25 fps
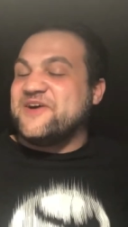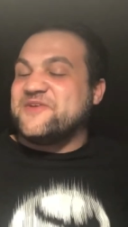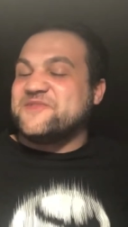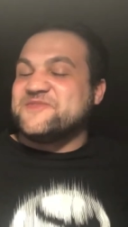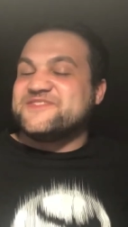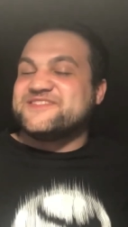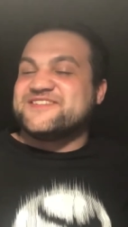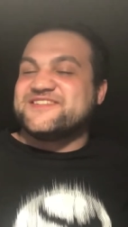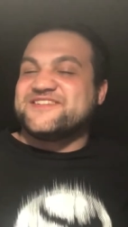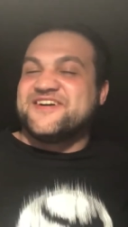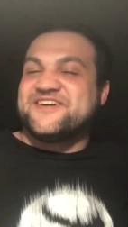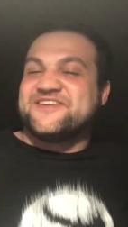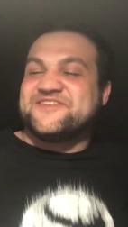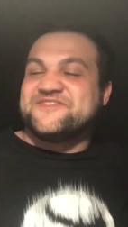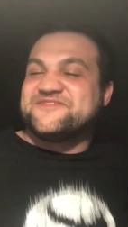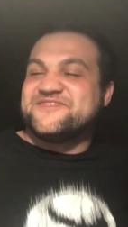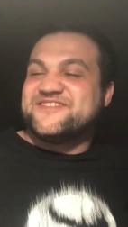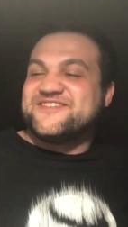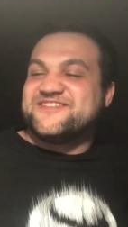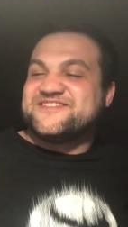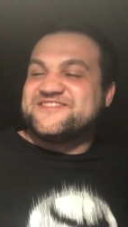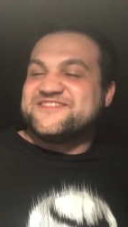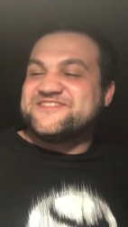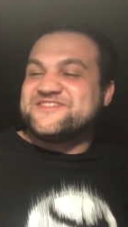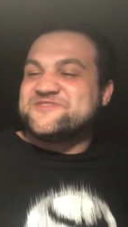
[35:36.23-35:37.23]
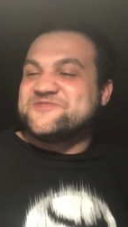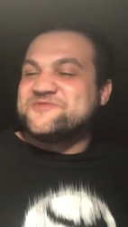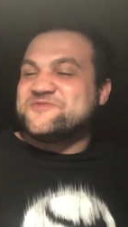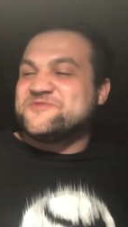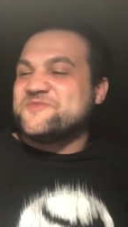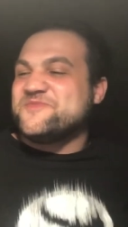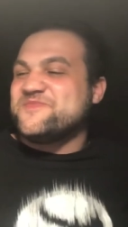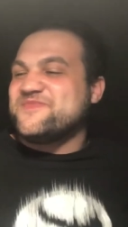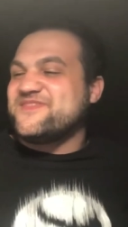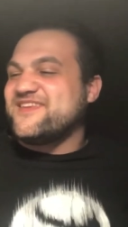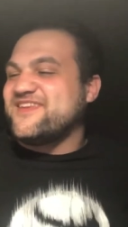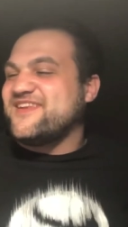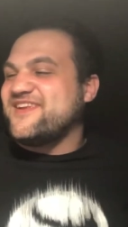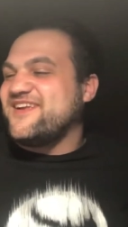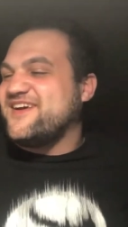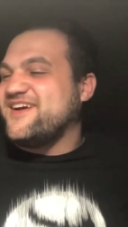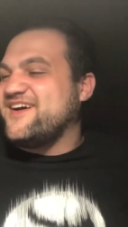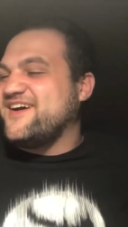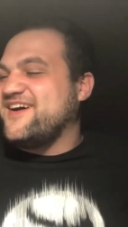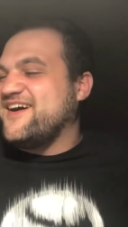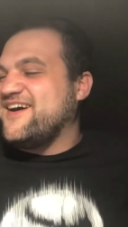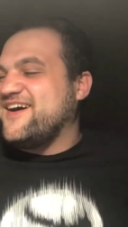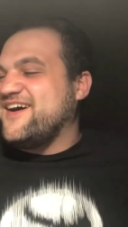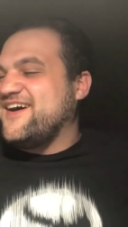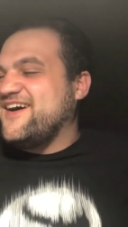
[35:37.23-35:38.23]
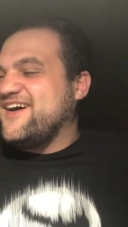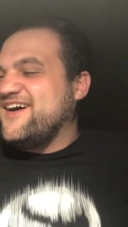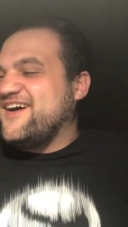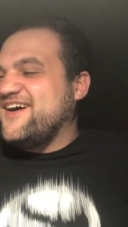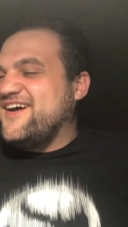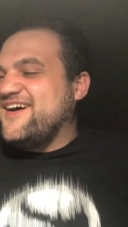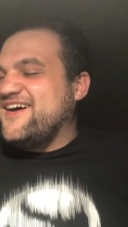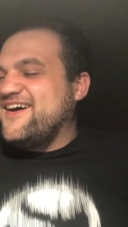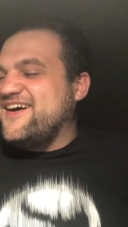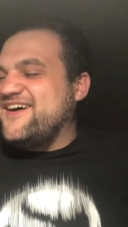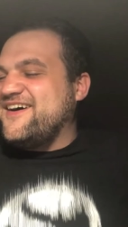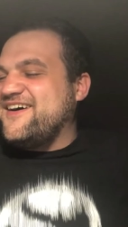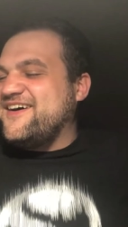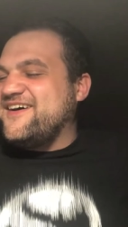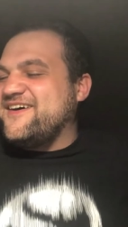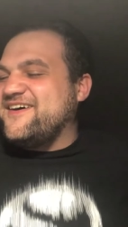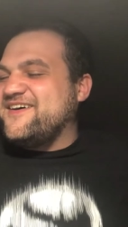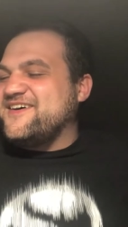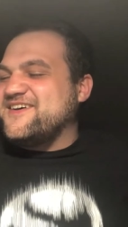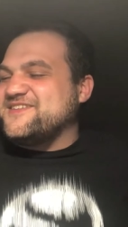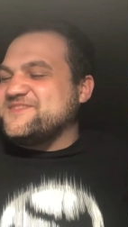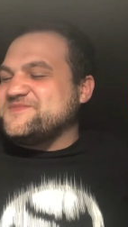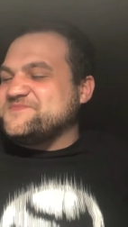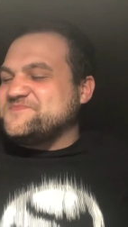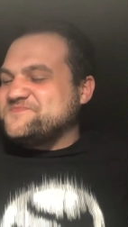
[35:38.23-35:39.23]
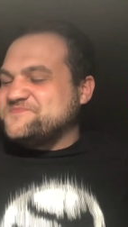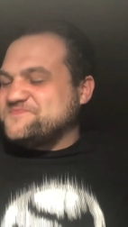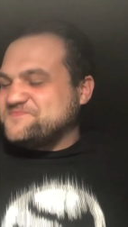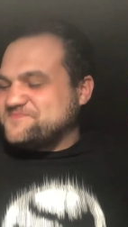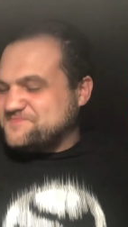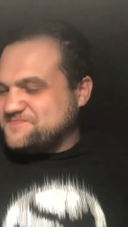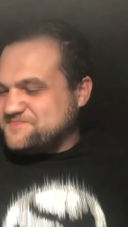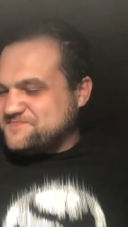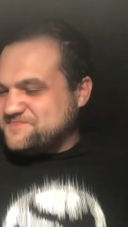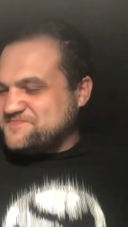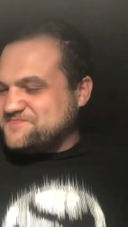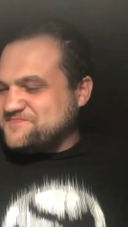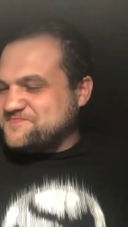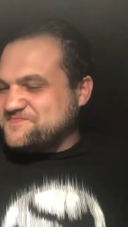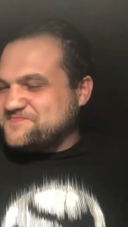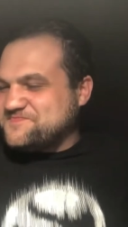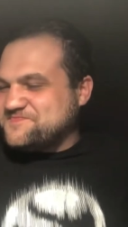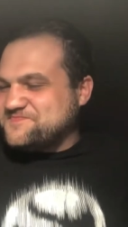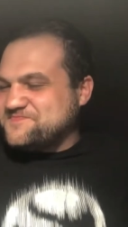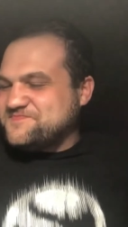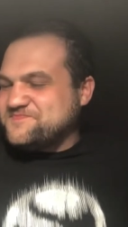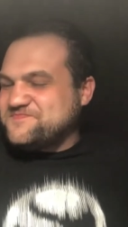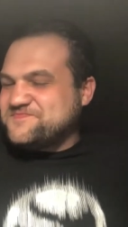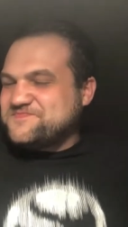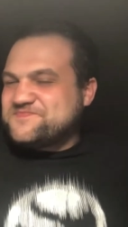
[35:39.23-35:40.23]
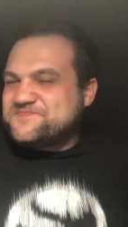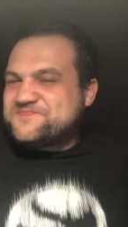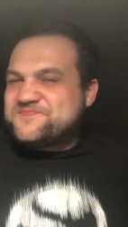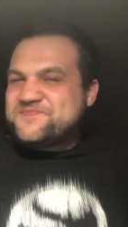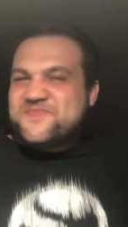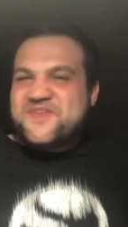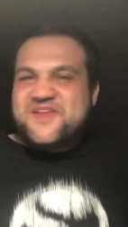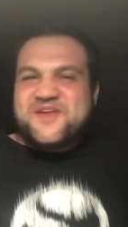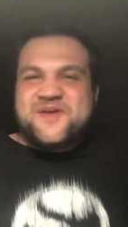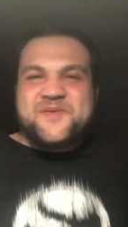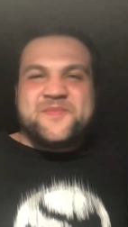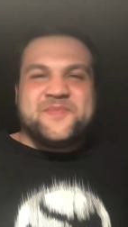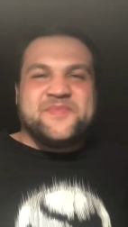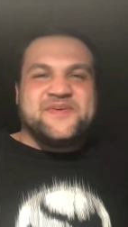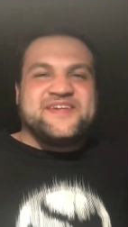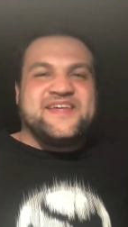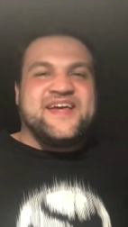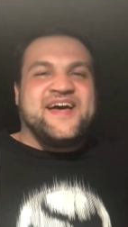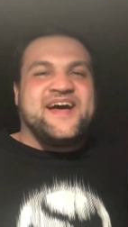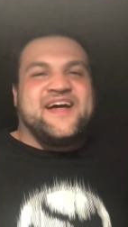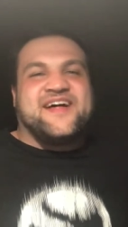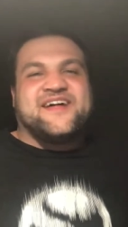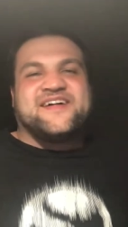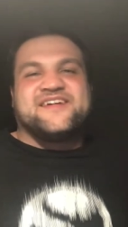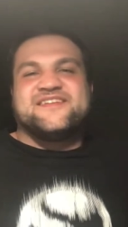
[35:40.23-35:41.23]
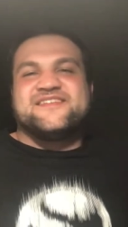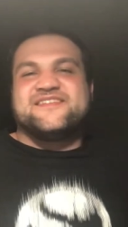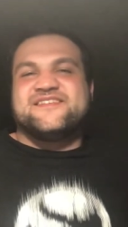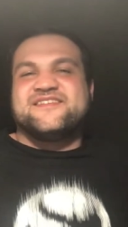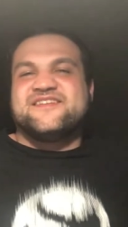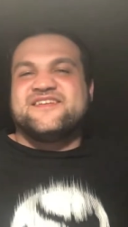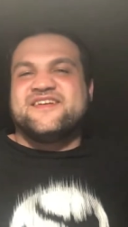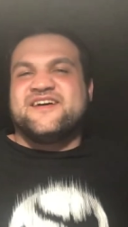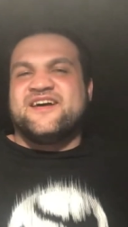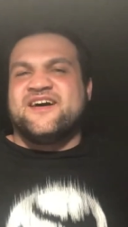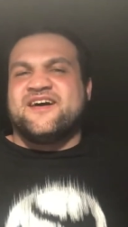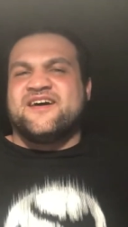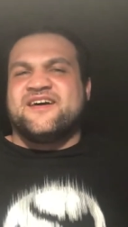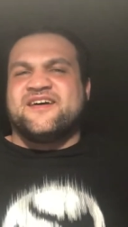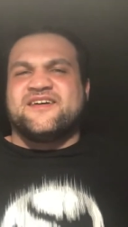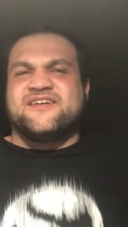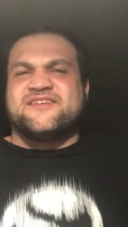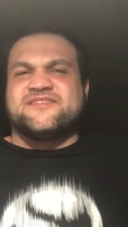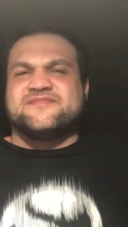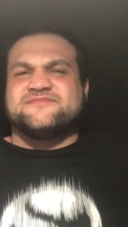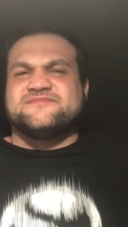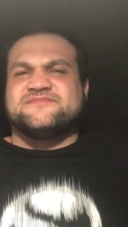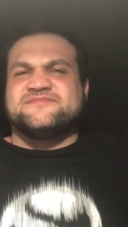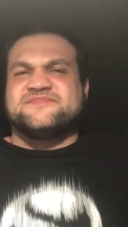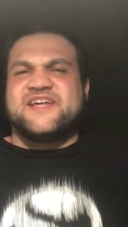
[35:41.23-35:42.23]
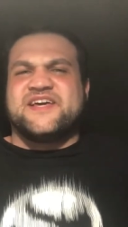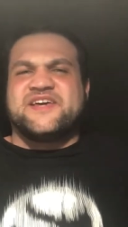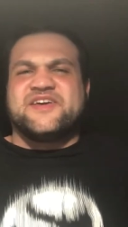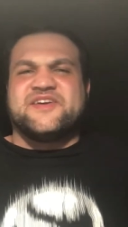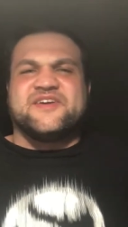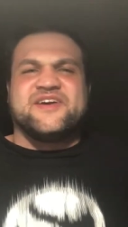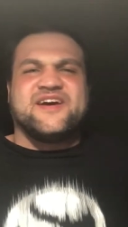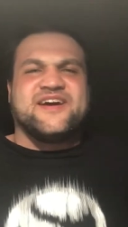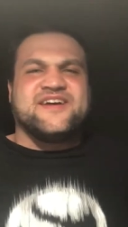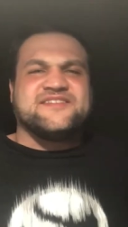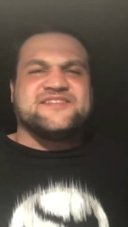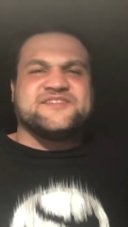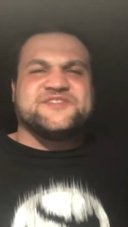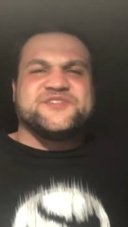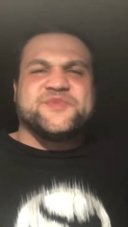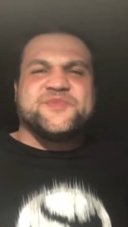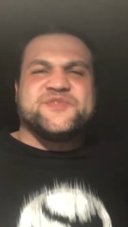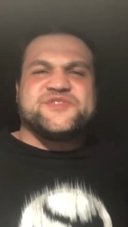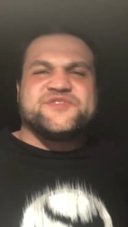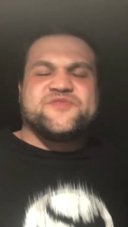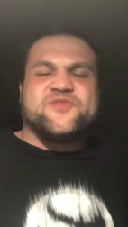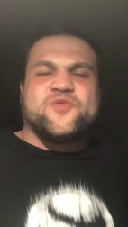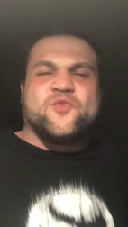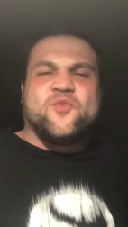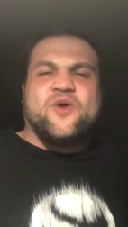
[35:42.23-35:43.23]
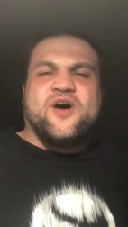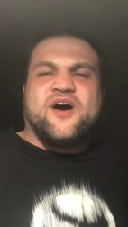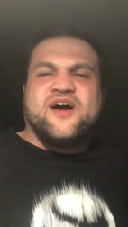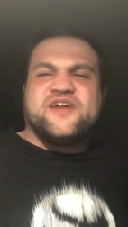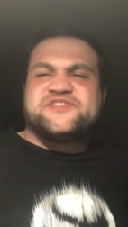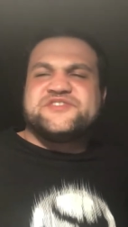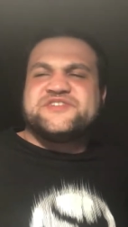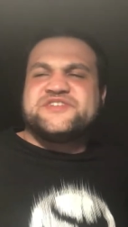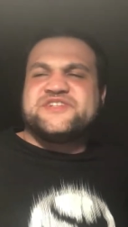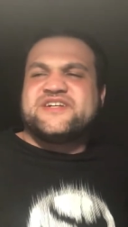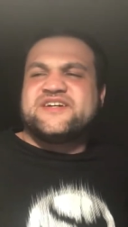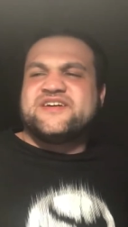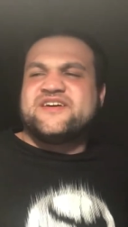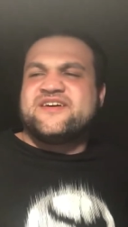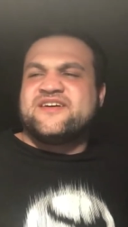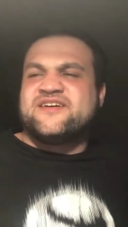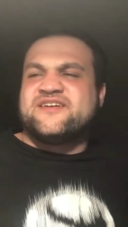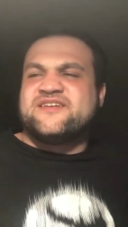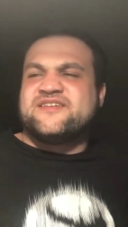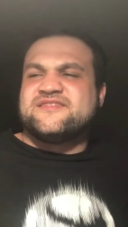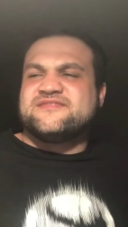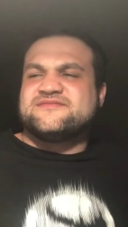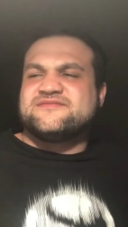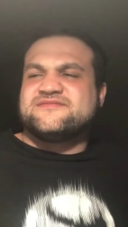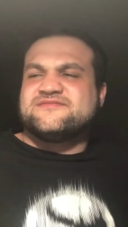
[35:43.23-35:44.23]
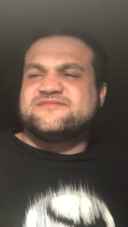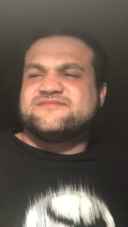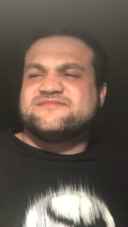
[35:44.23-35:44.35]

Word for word: that was a lot of fun, too. Um, but yeah, uh, thank you guys so much for watching. Uh,